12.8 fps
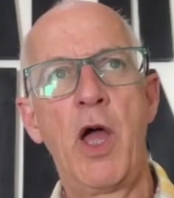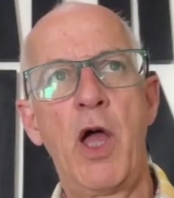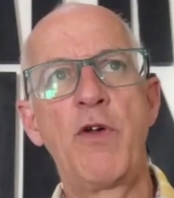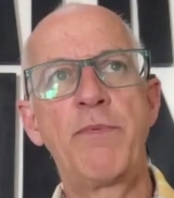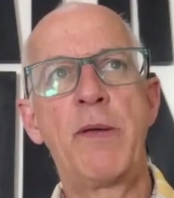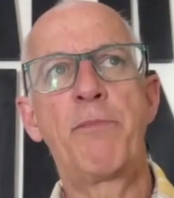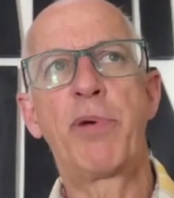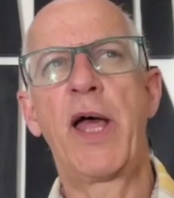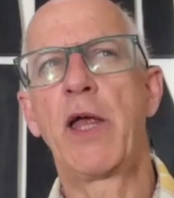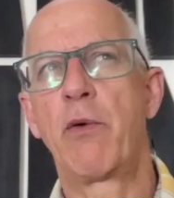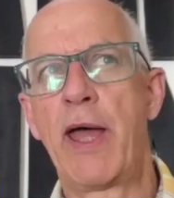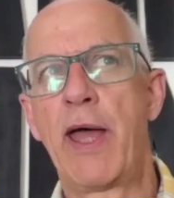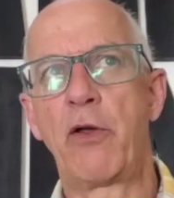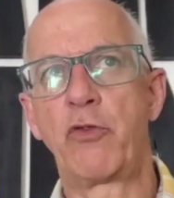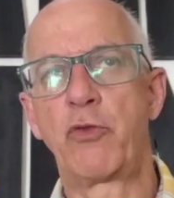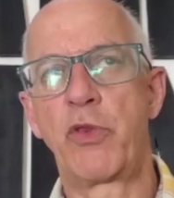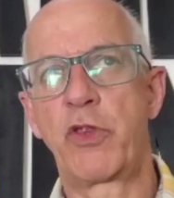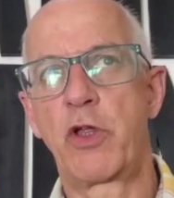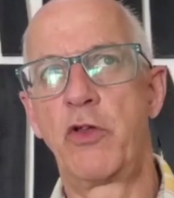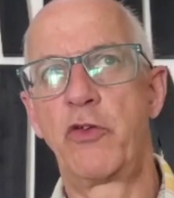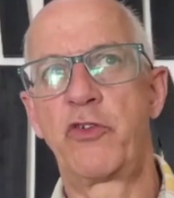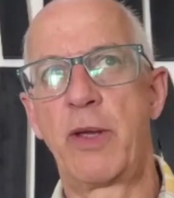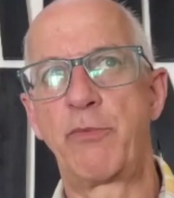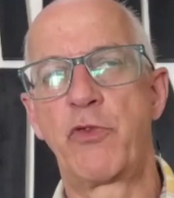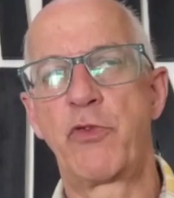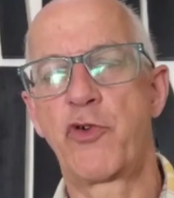We've been playing around with the
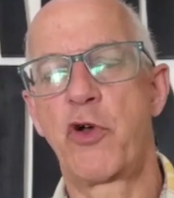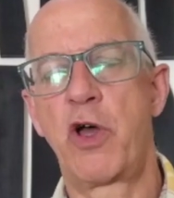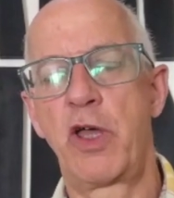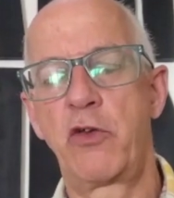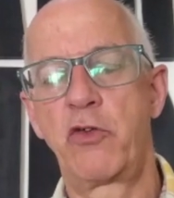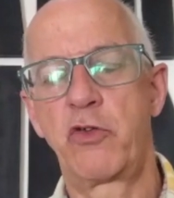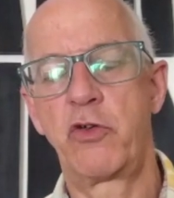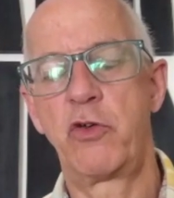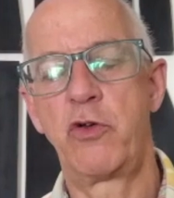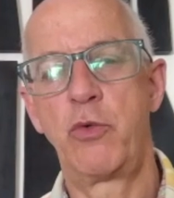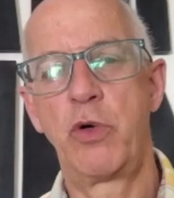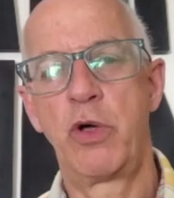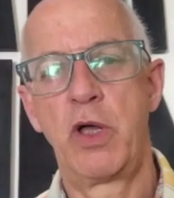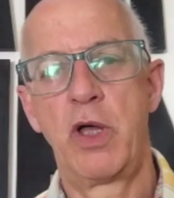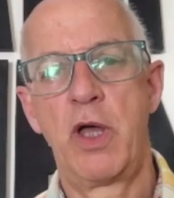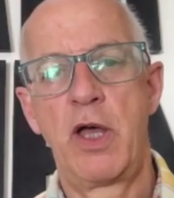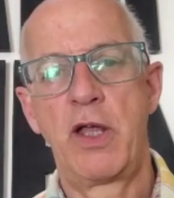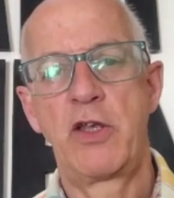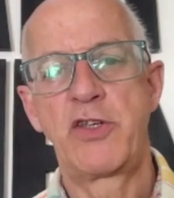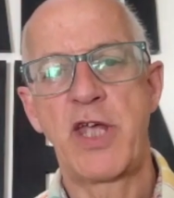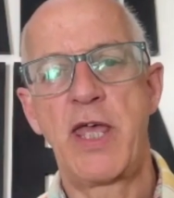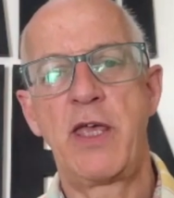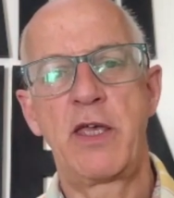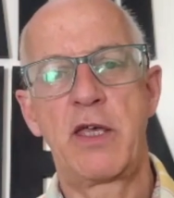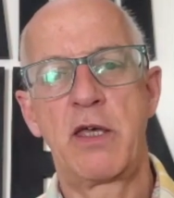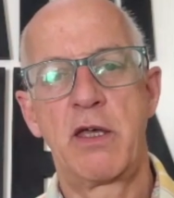concept of trying to
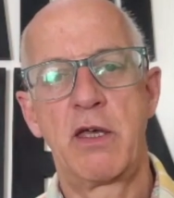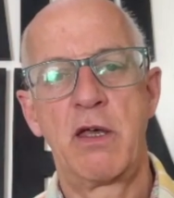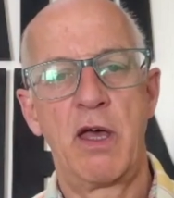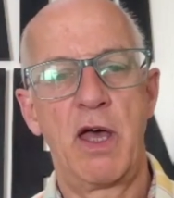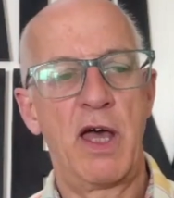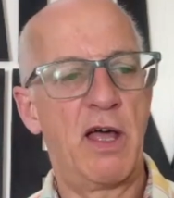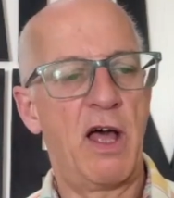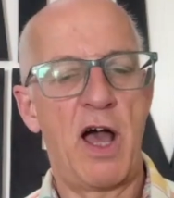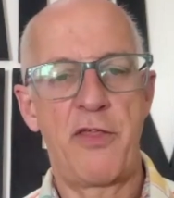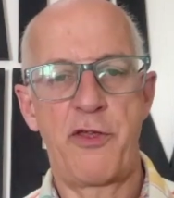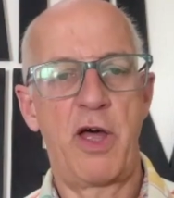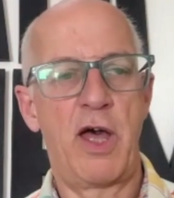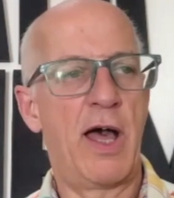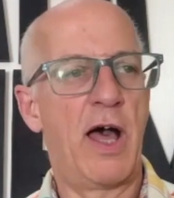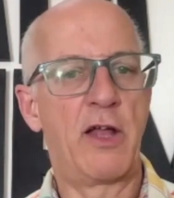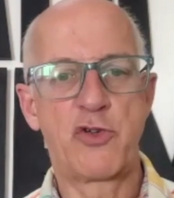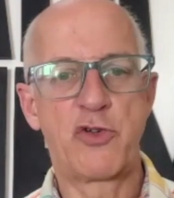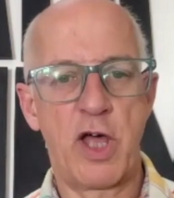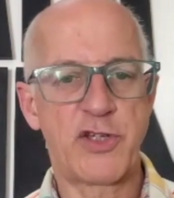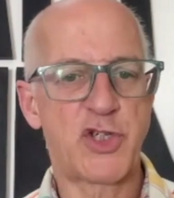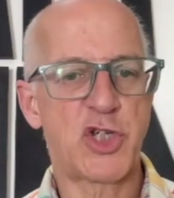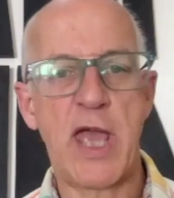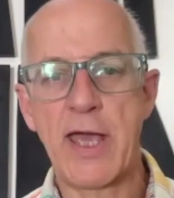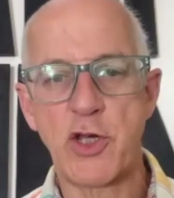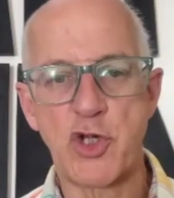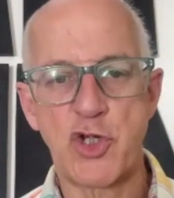take either a
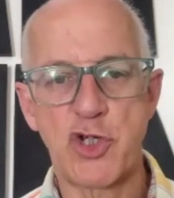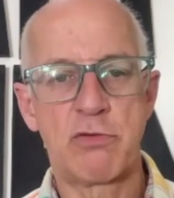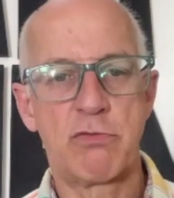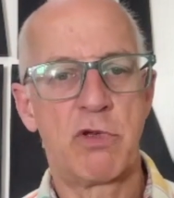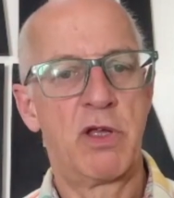sketch,